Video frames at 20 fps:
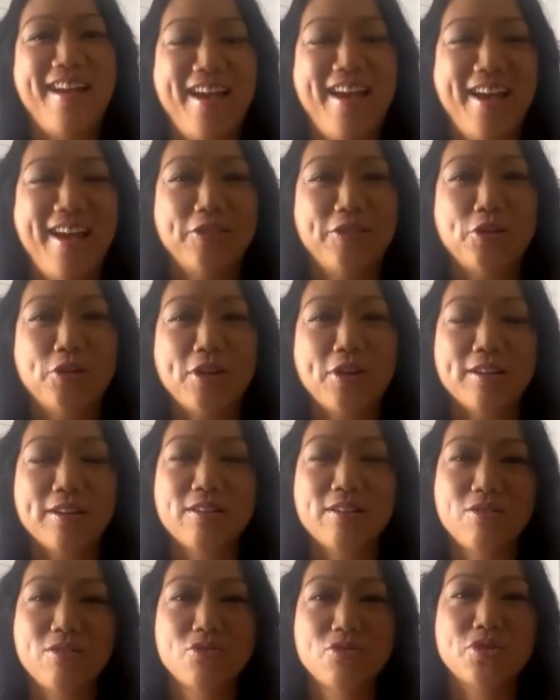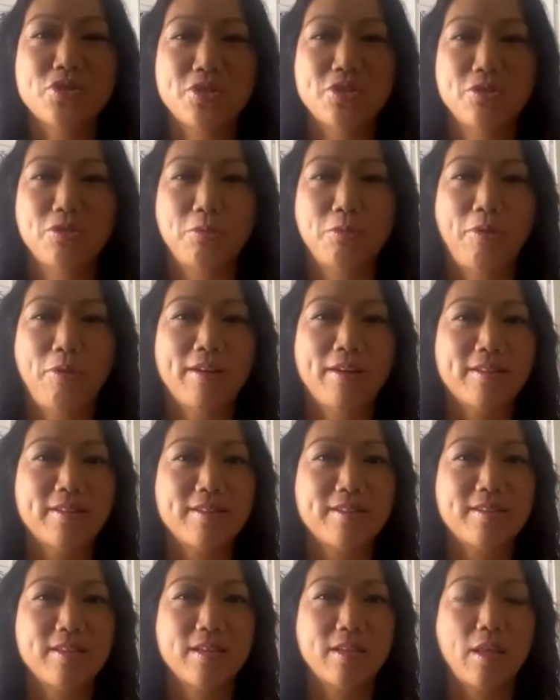and they're getting used to the
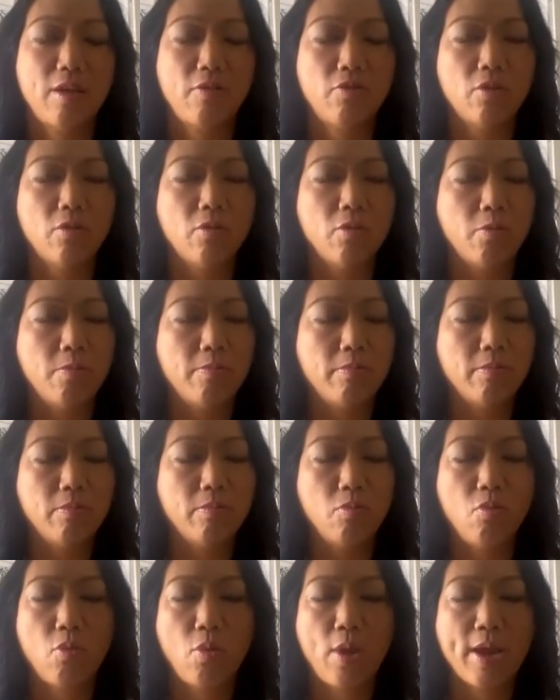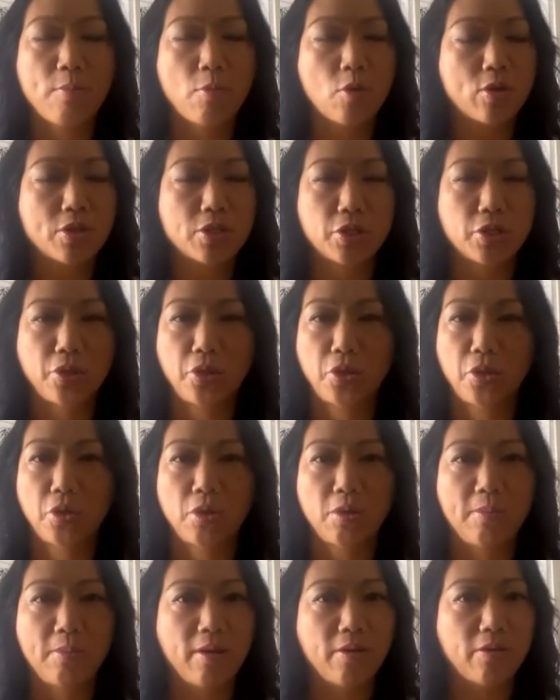pregnancy. They feel way more secure
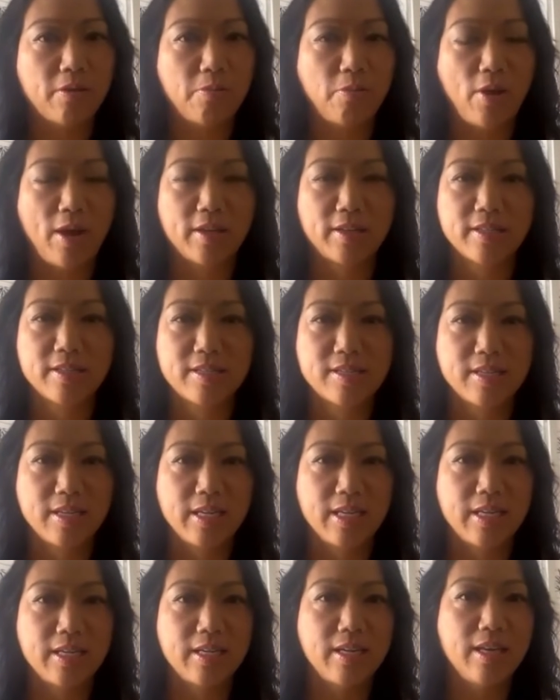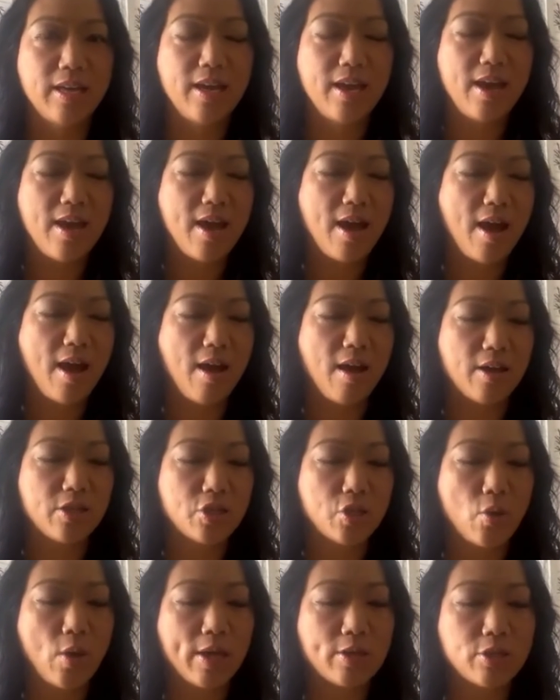about the pregnancy.
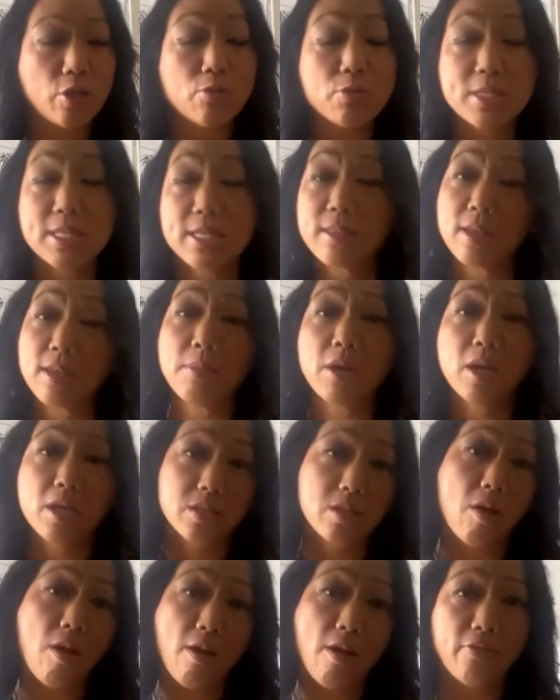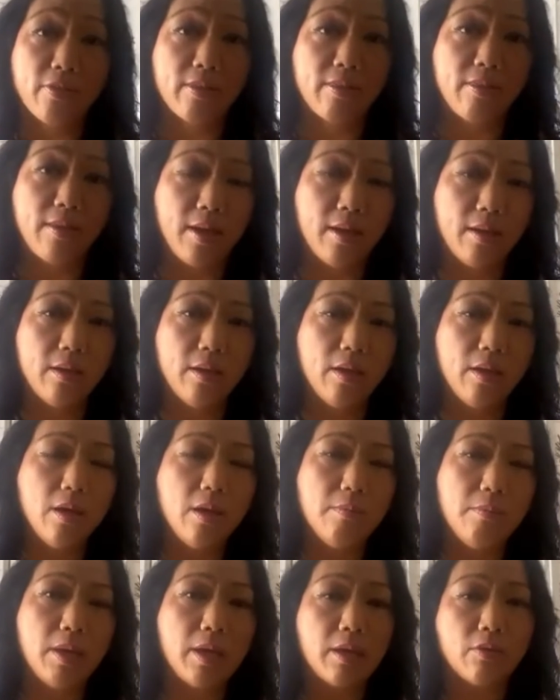So I don't see them as often then,
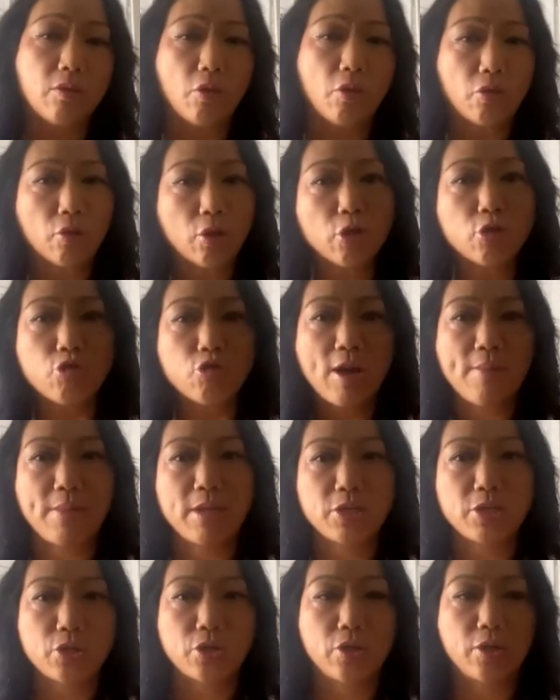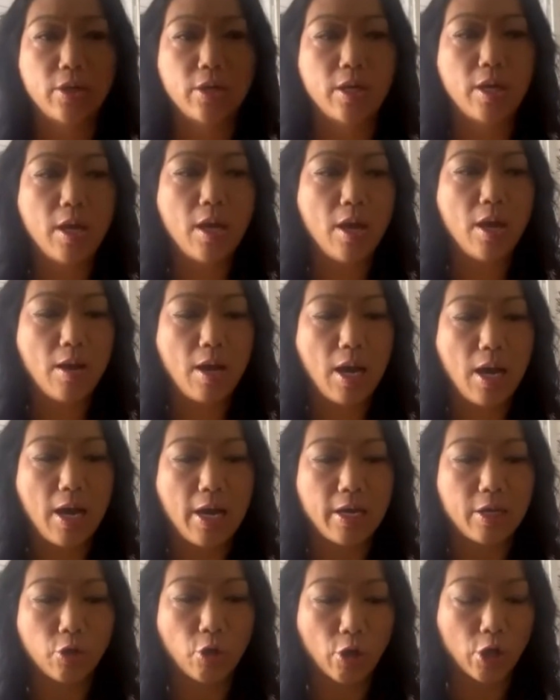but in the third trimester, I
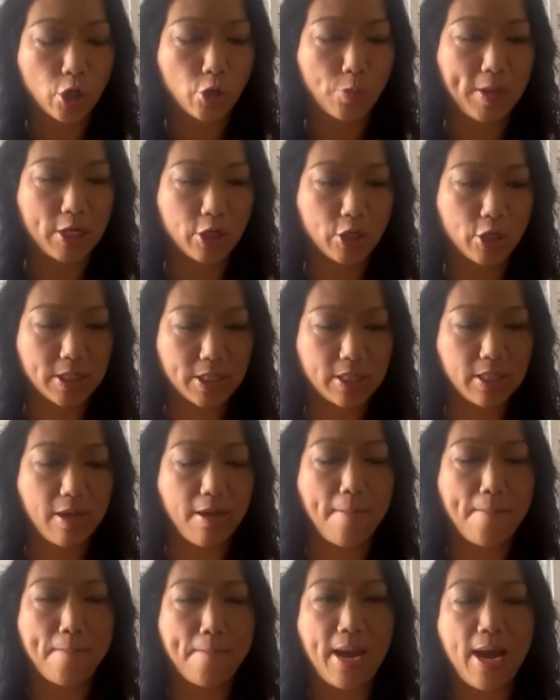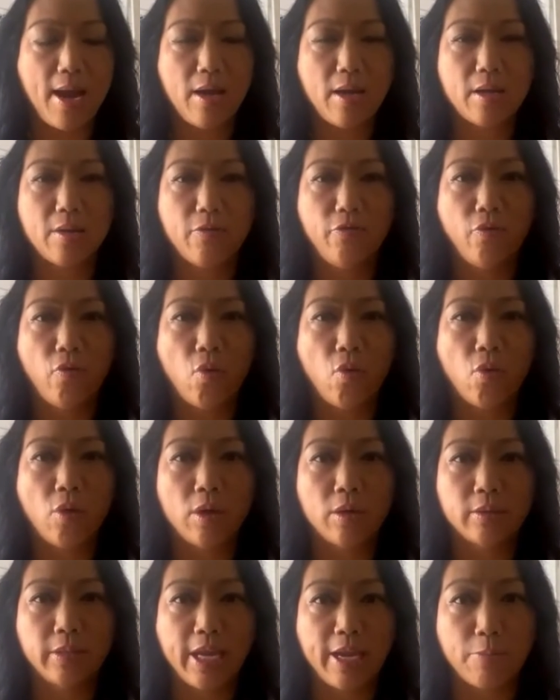encourage patients to come back
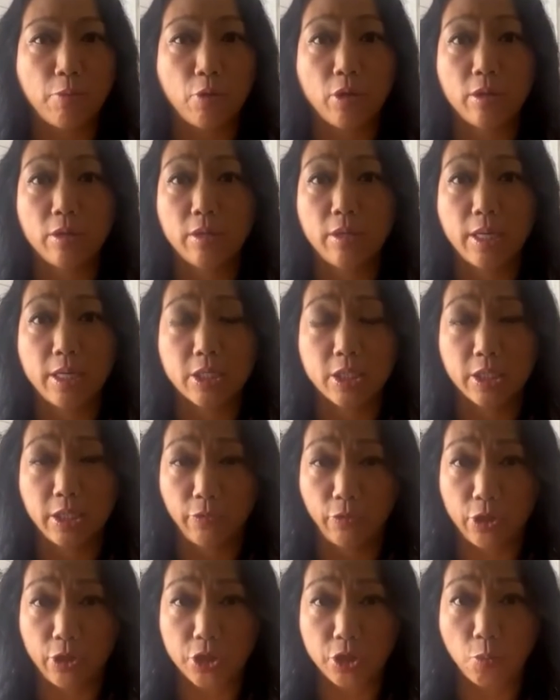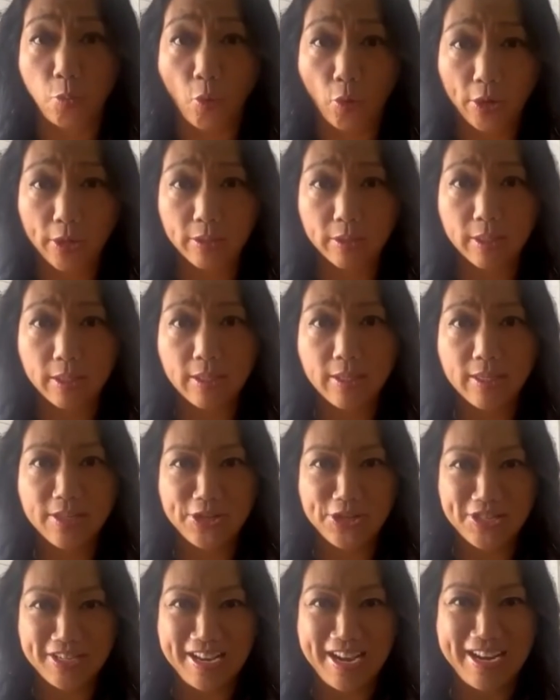for labor and delivery support,
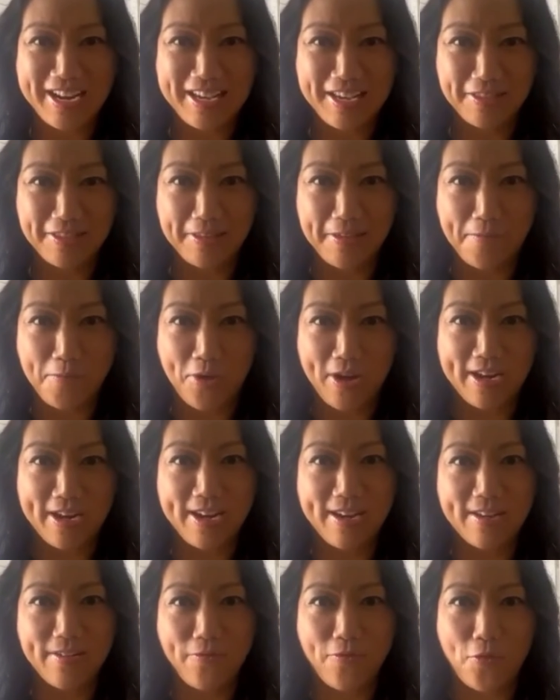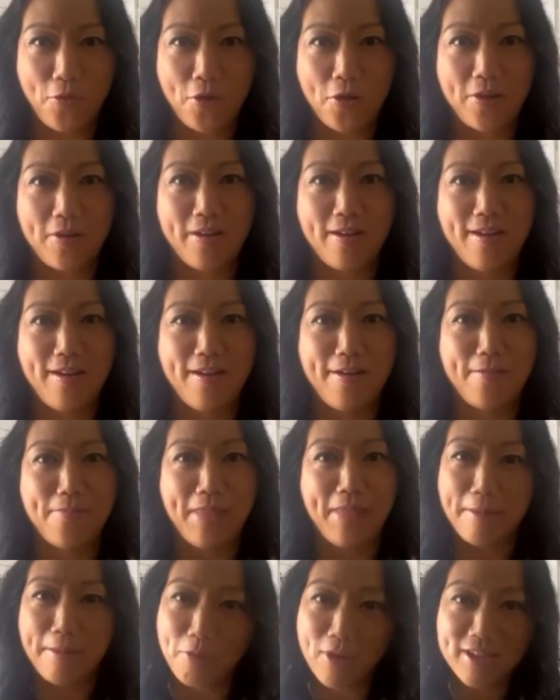just to kind of get them ready for
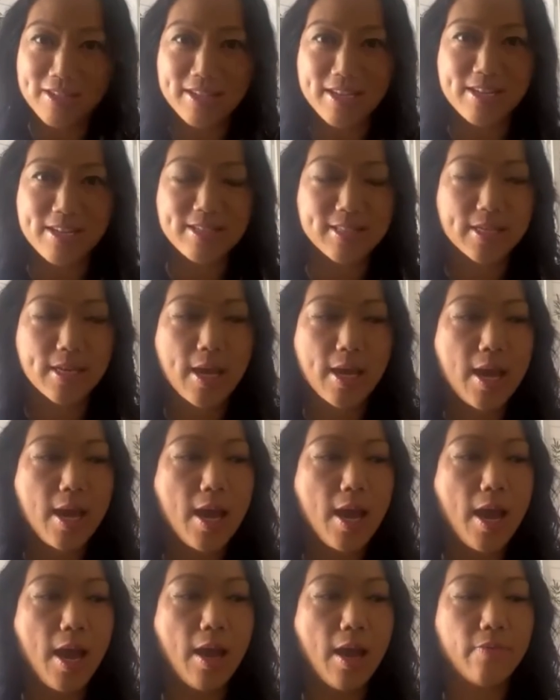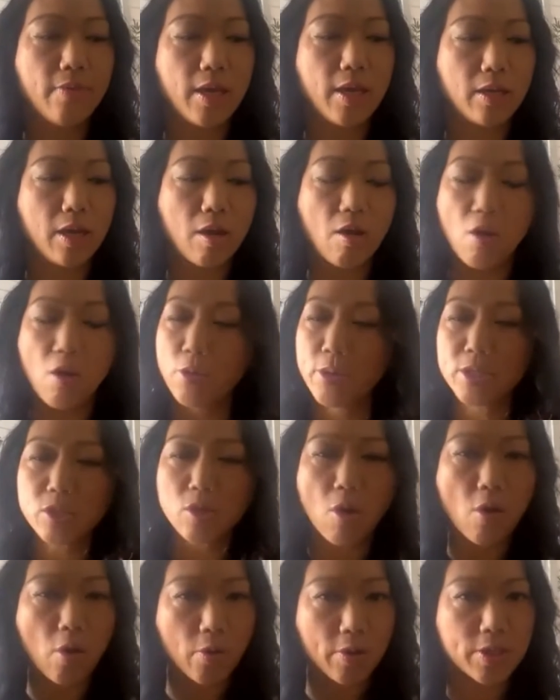that process. And then I always
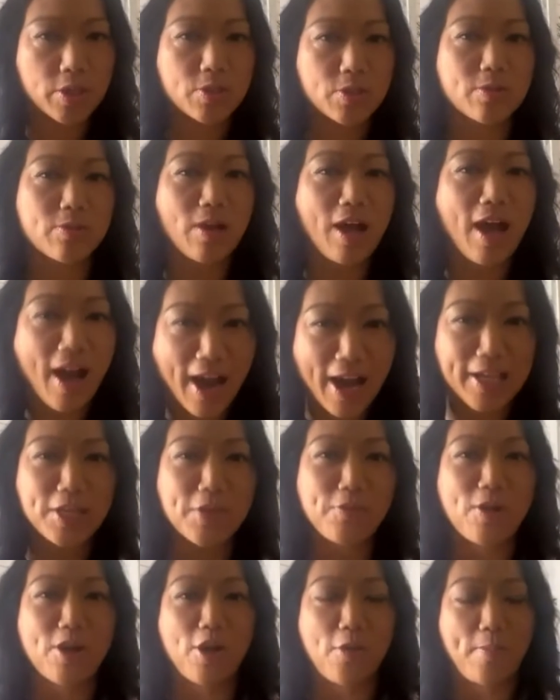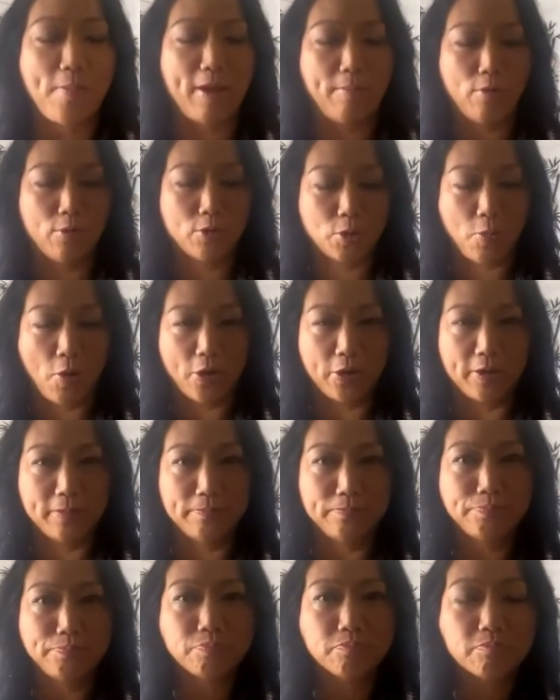highly recommend
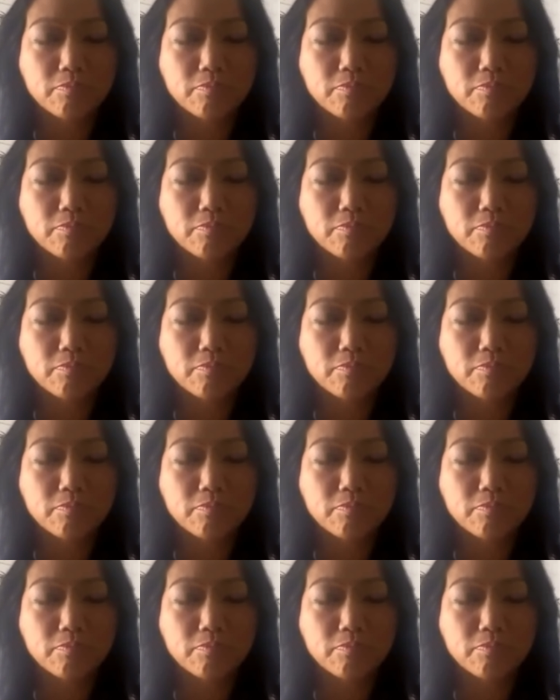postpartum